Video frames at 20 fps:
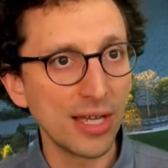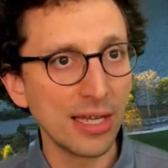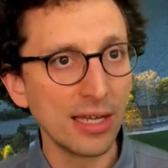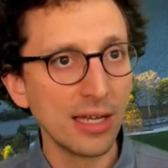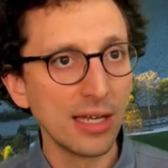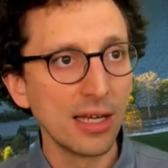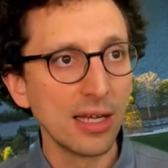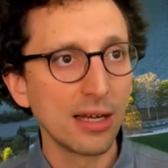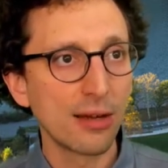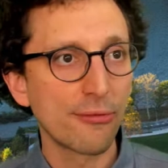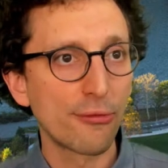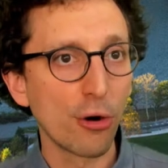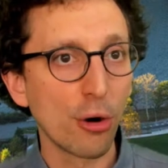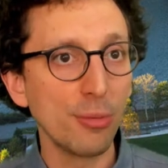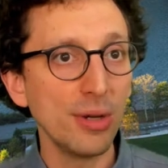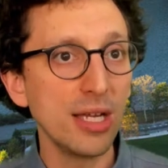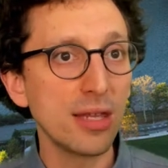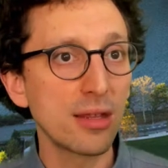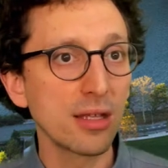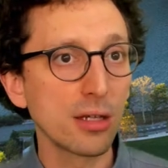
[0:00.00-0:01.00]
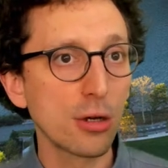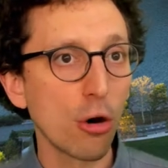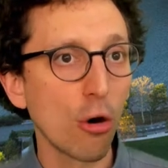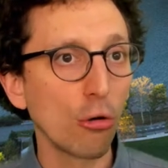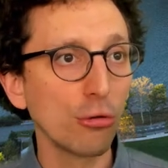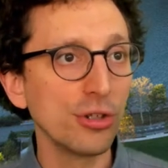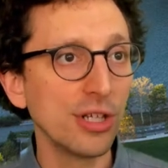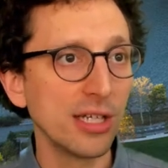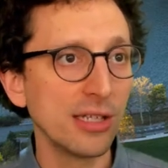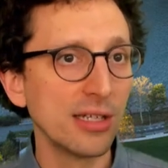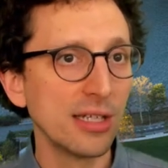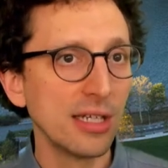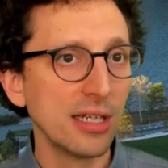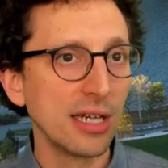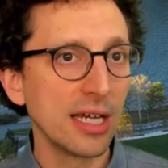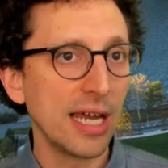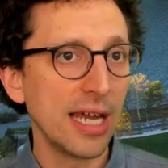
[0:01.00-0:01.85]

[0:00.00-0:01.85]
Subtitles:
its encoded